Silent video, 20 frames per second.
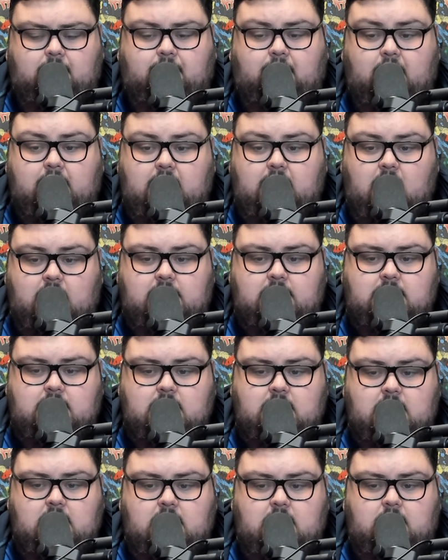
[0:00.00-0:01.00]
fight night.
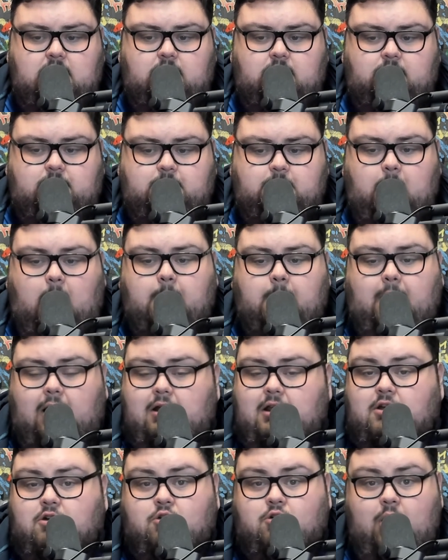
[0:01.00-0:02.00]

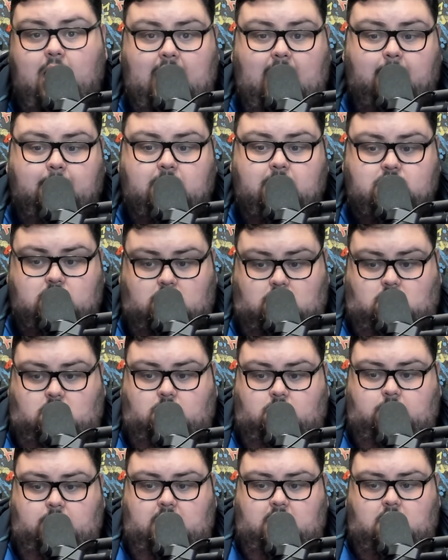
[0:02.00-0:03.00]
Apparently great amateur
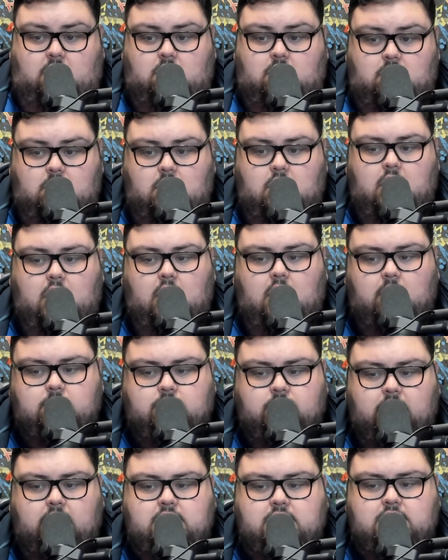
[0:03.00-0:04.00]
career,
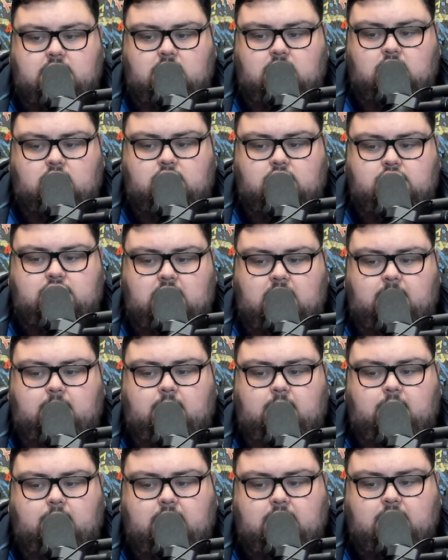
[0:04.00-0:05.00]
trains in a good
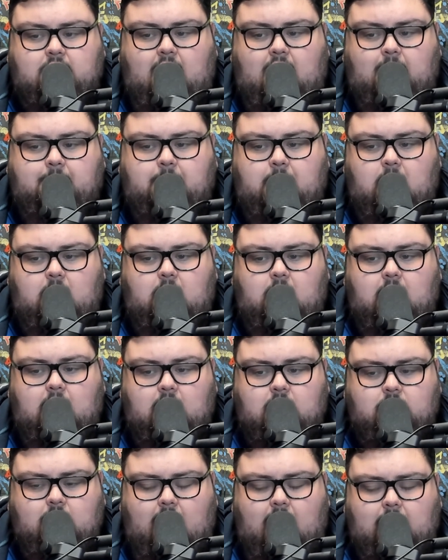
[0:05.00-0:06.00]
gym with
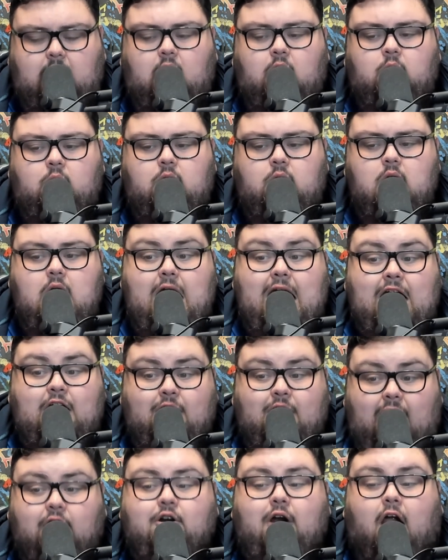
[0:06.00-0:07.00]
Krakow,
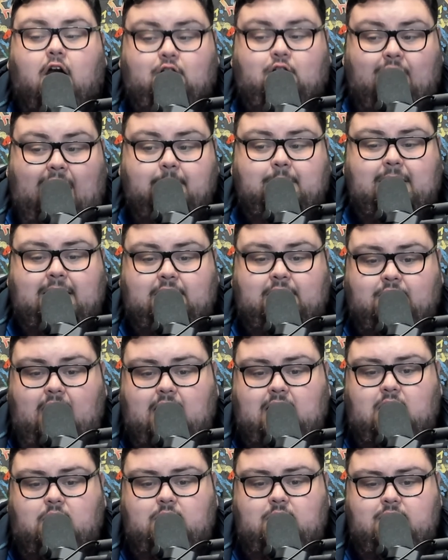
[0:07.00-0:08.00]
grappling
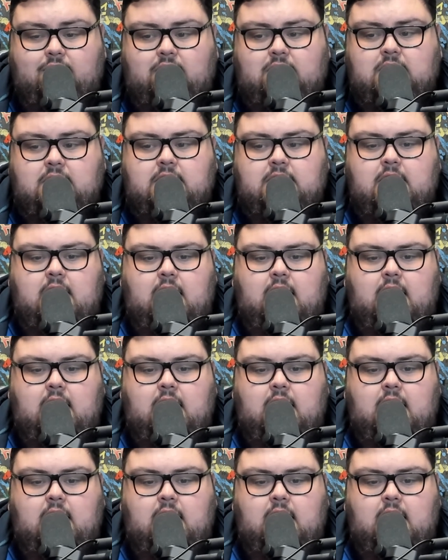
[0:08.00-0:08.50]
Krakow even.